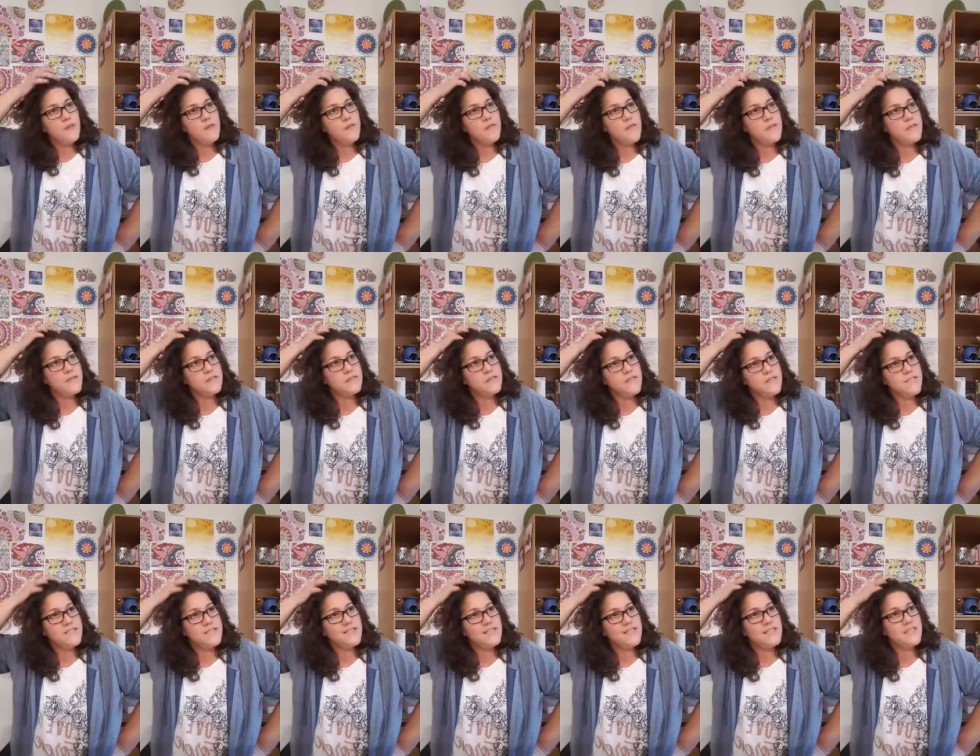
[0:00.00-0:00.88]
the, the
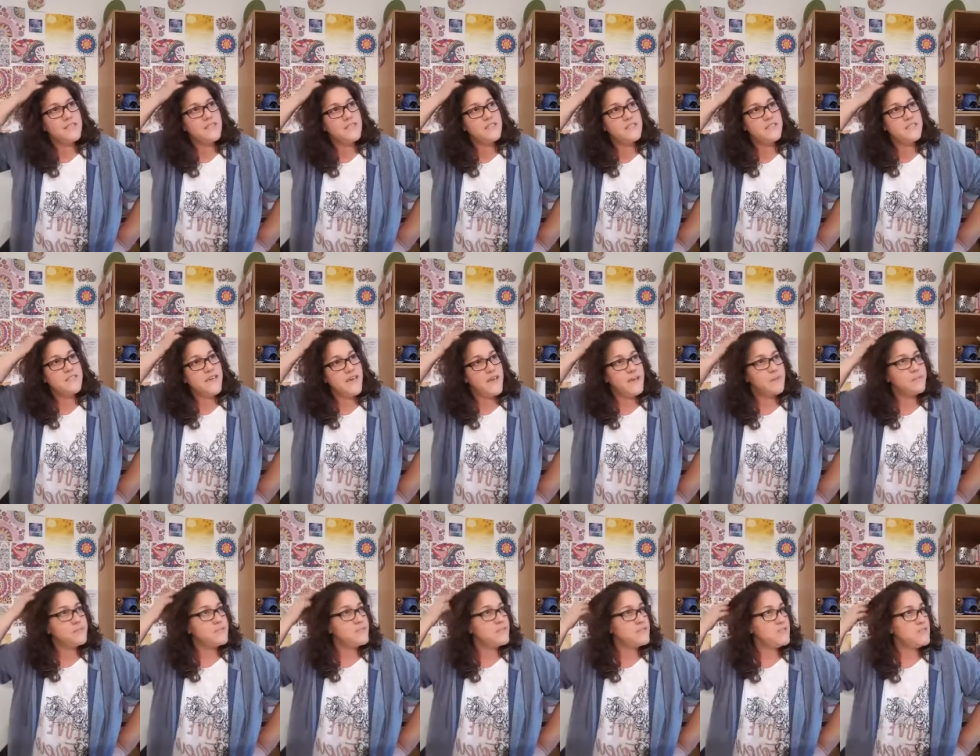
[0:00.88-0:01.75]

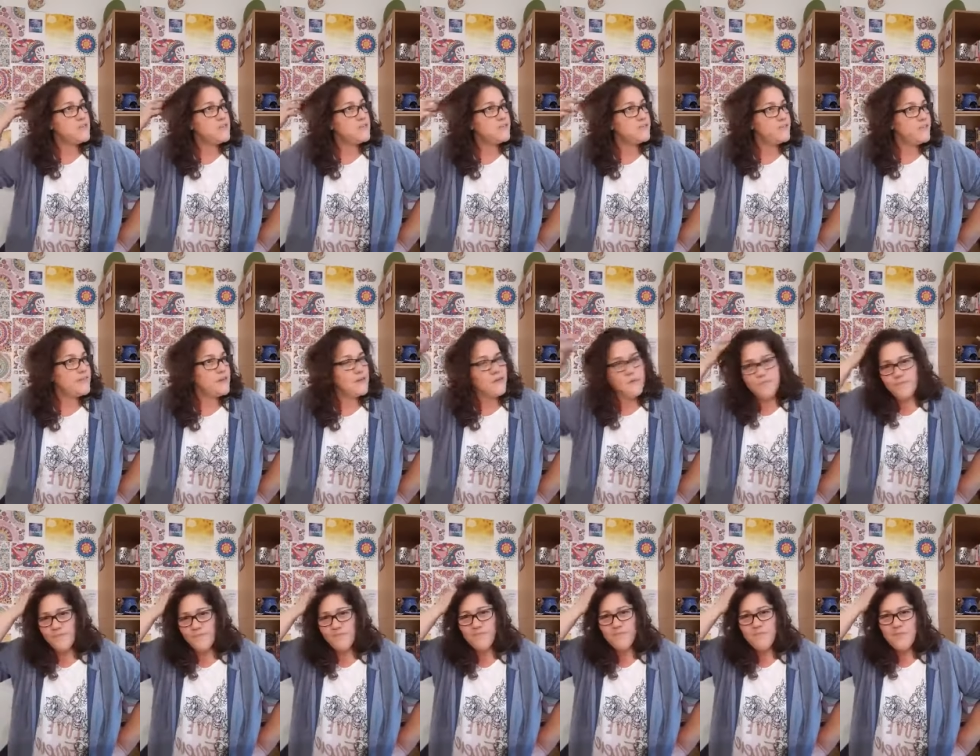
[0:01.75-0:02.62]
steps, the, the
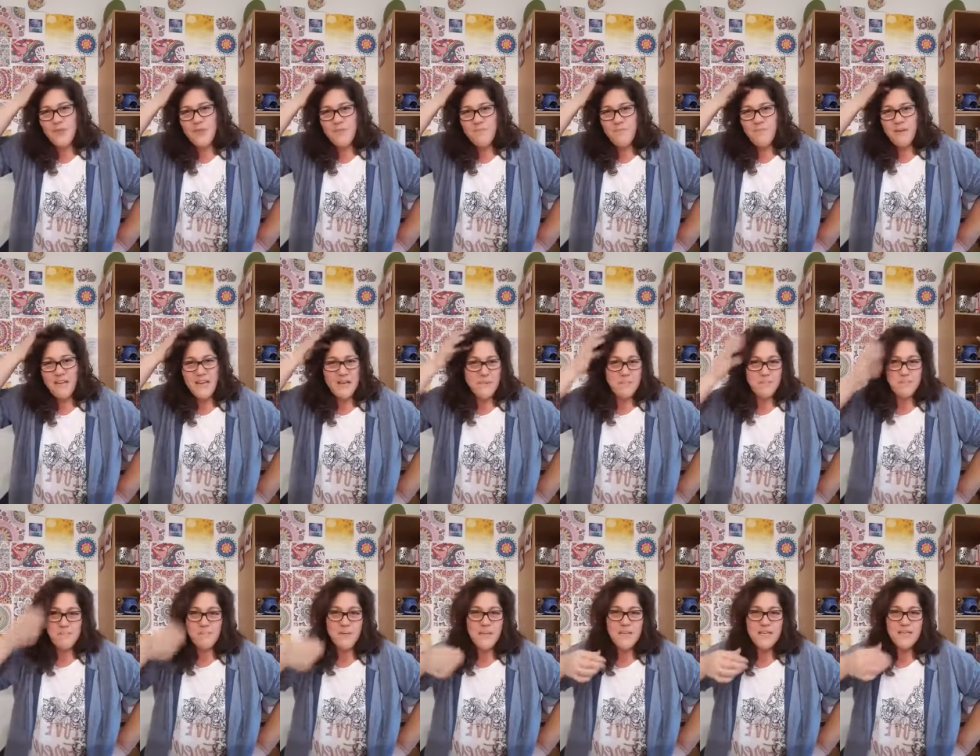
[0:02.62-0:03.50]

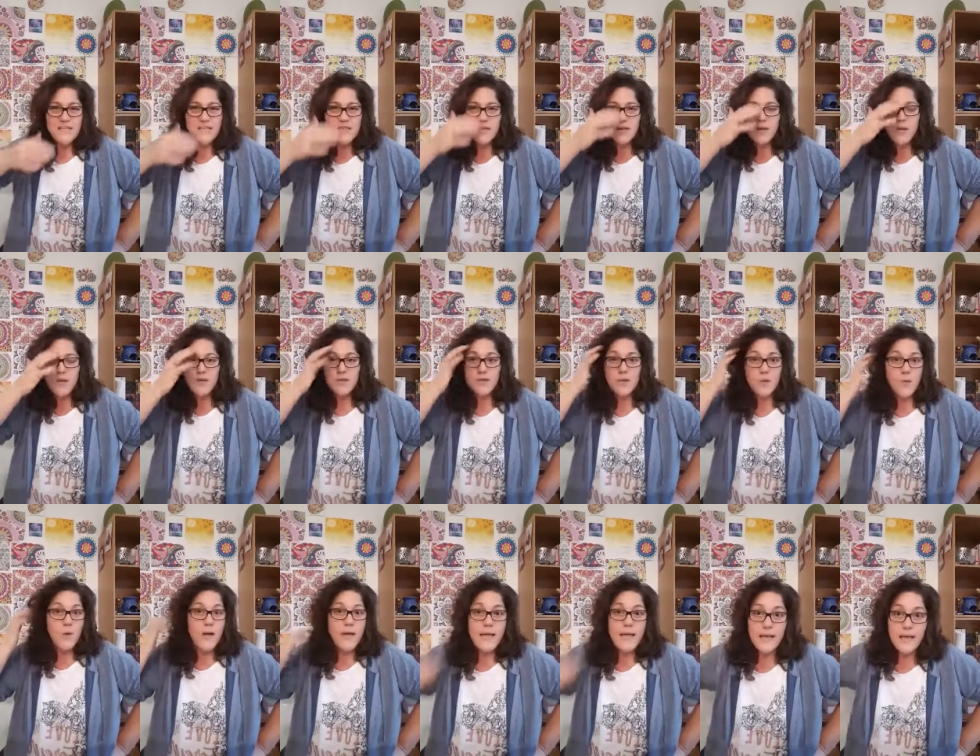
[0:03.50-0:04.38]
bitty bits along the
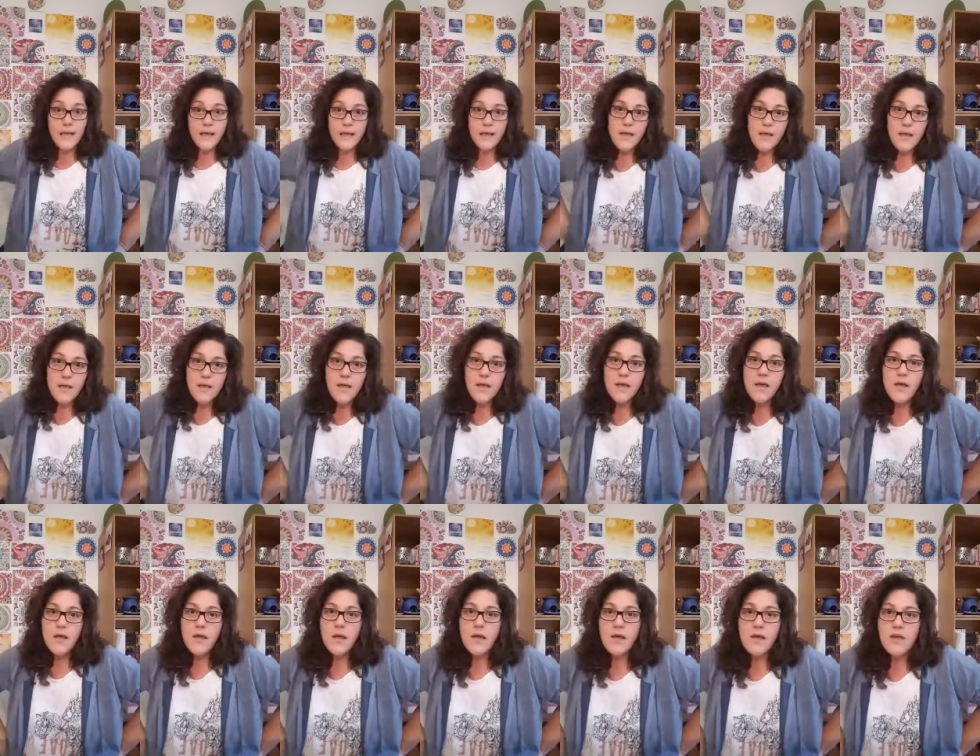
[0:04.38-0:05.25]
way.
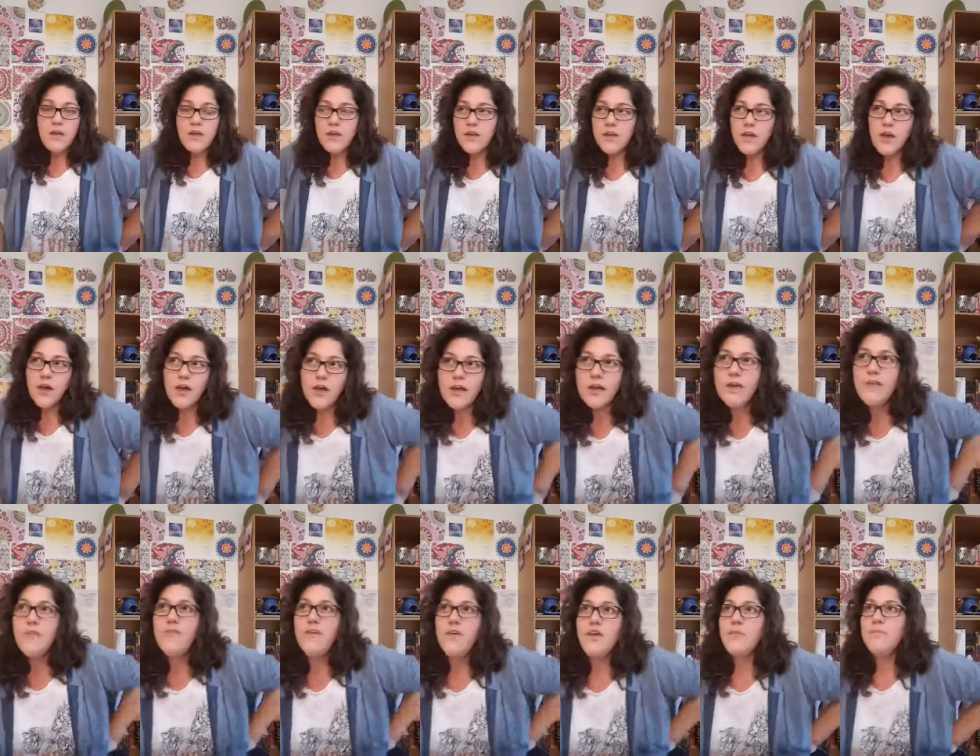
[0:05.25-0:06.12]
You kind
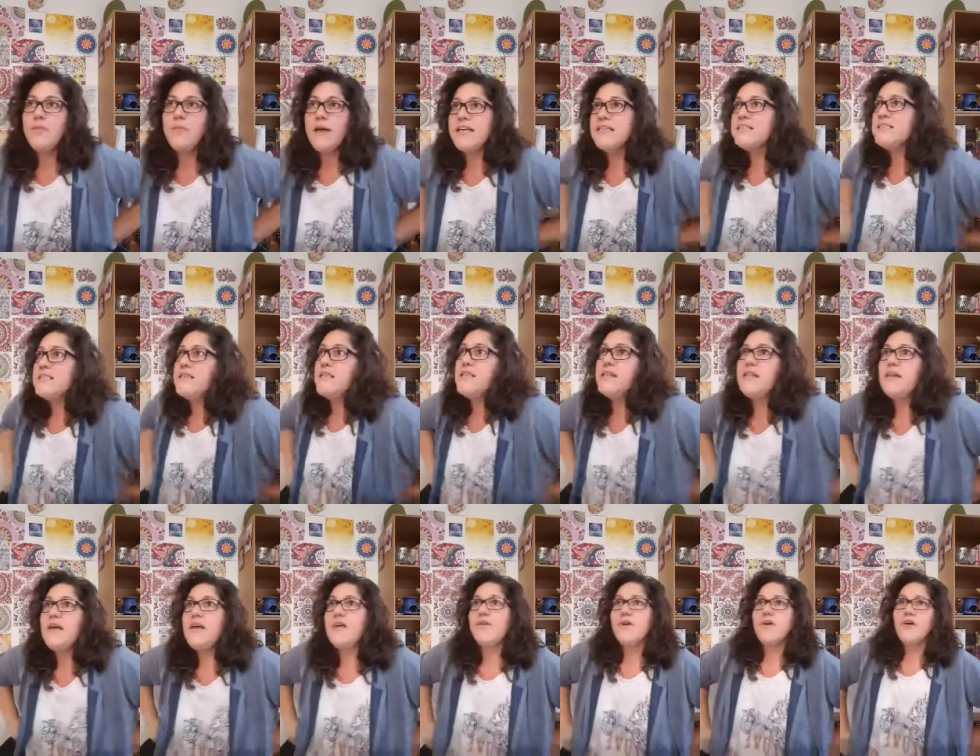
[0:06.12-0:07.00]
of, you may sit
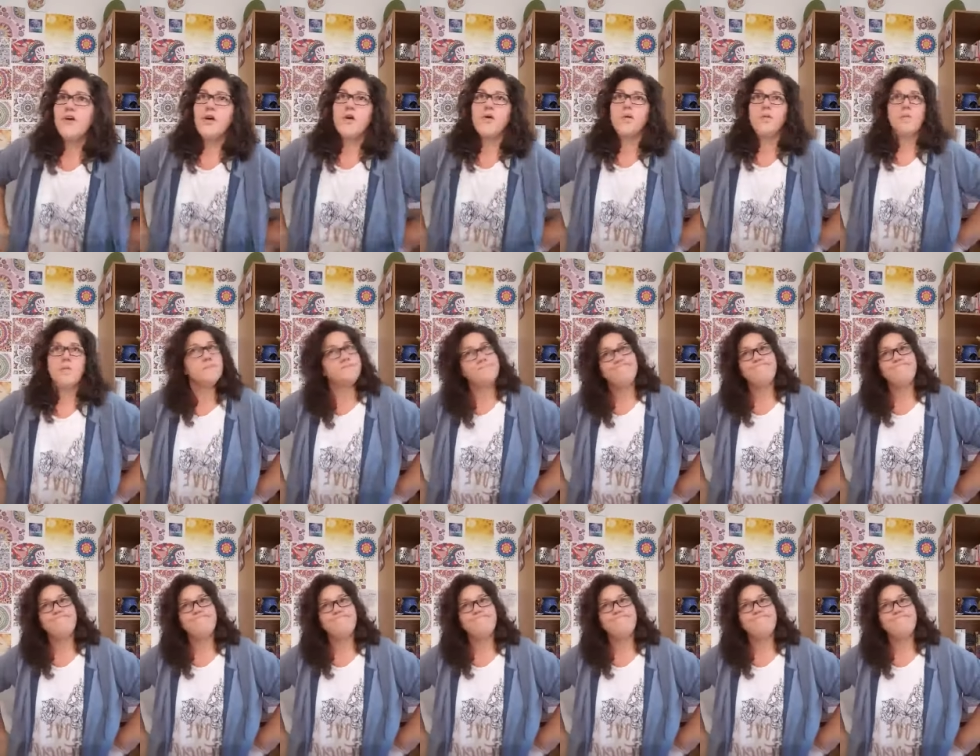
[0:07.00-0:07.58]
there and go,